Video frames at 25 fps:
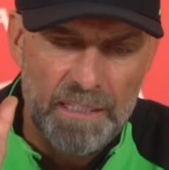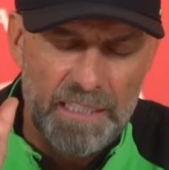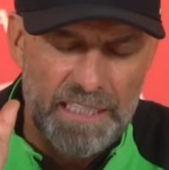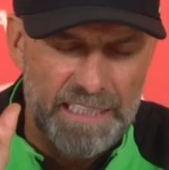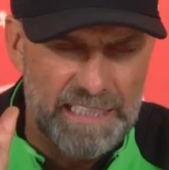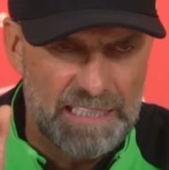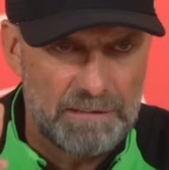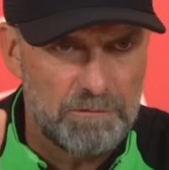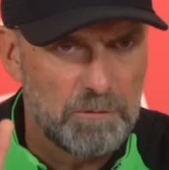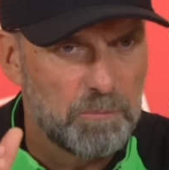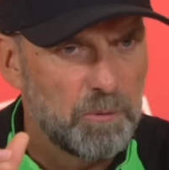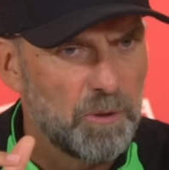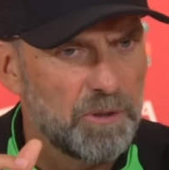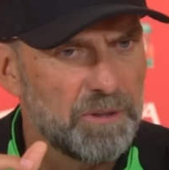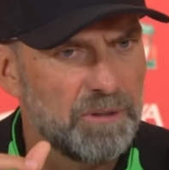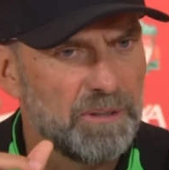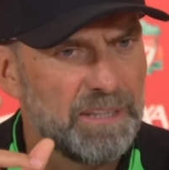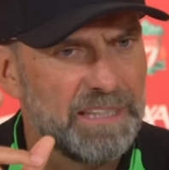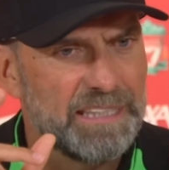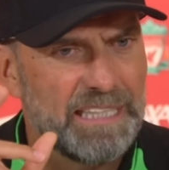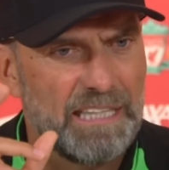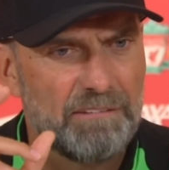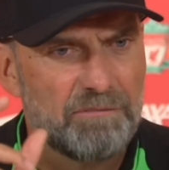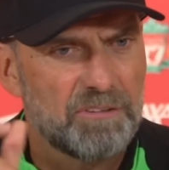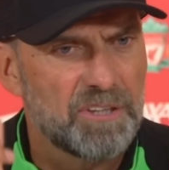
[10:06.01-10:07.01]
and everybody who
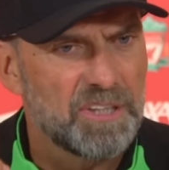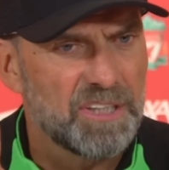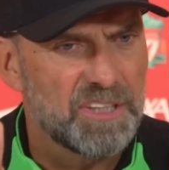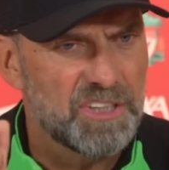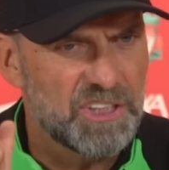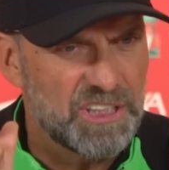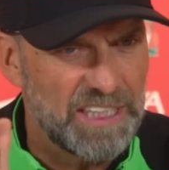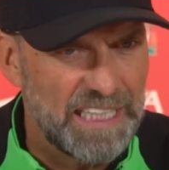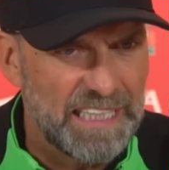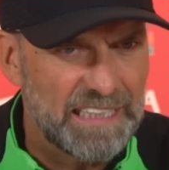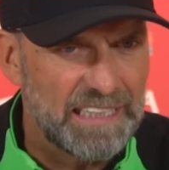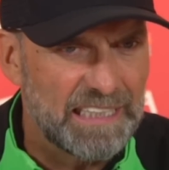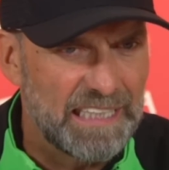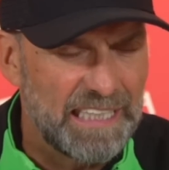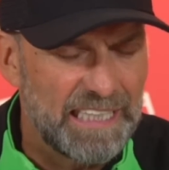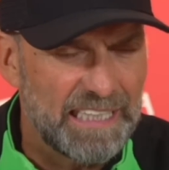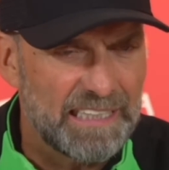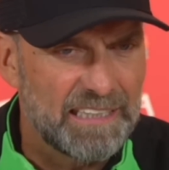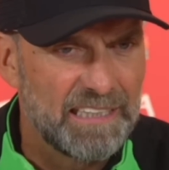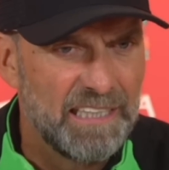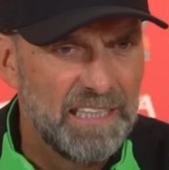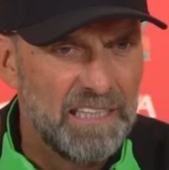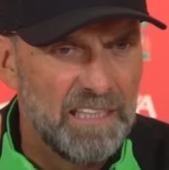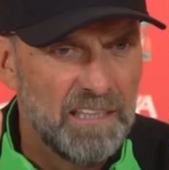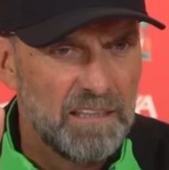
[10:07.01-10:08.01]
had ever a jet lag
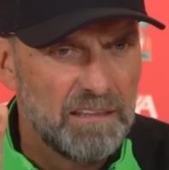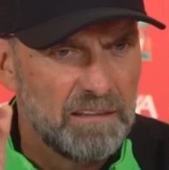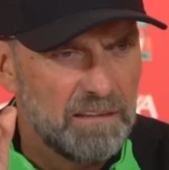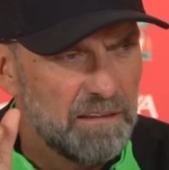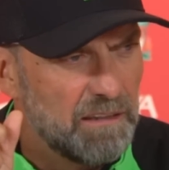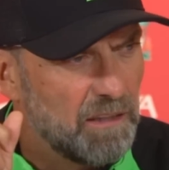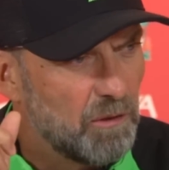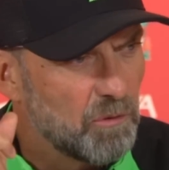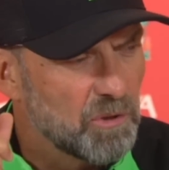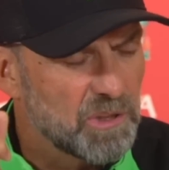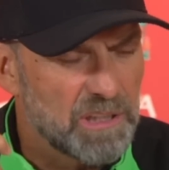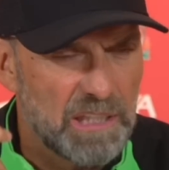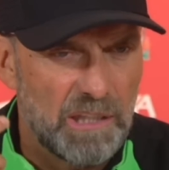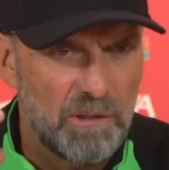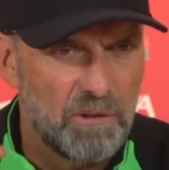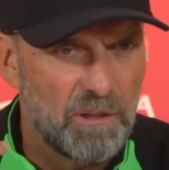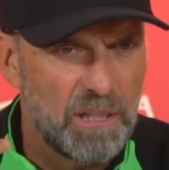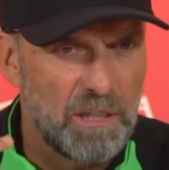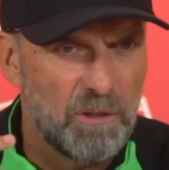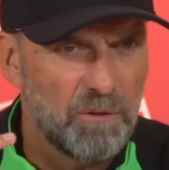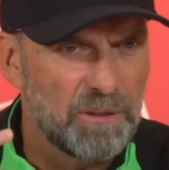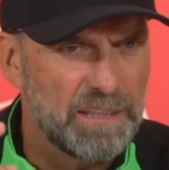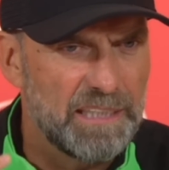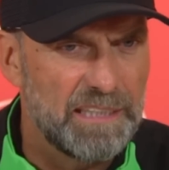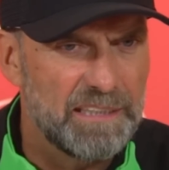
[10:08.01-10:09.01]
knows how,
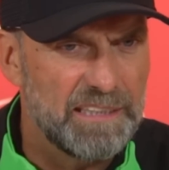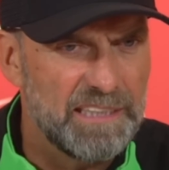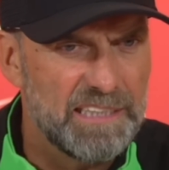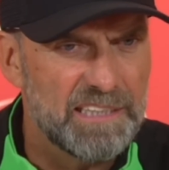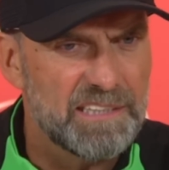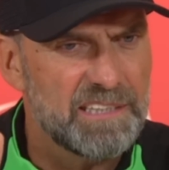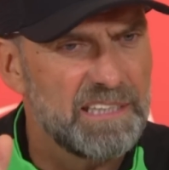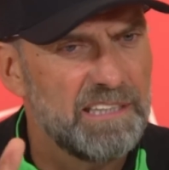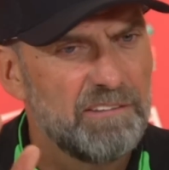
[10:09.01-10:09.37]
how that is.